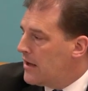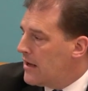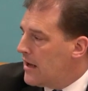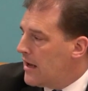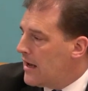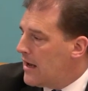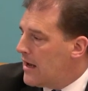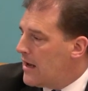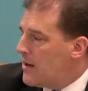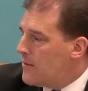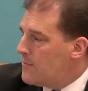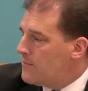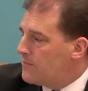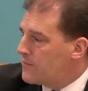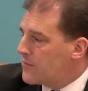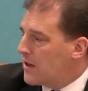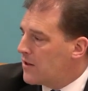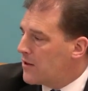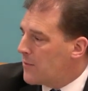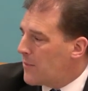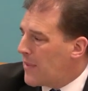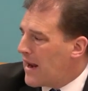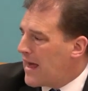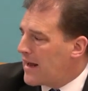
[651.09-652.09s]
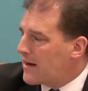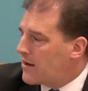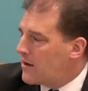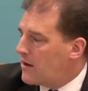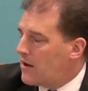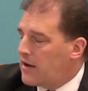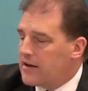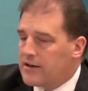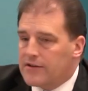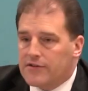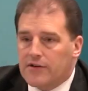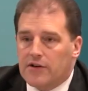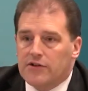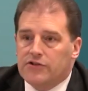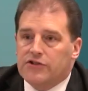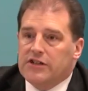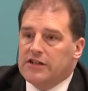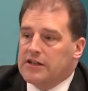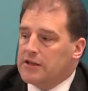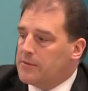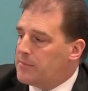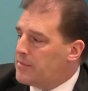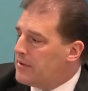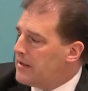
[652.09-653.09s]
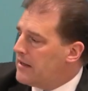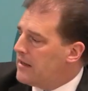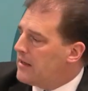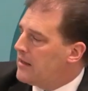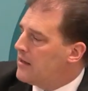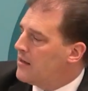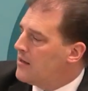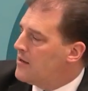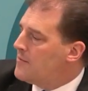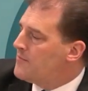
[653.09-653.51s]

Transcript: The black line is our GDP.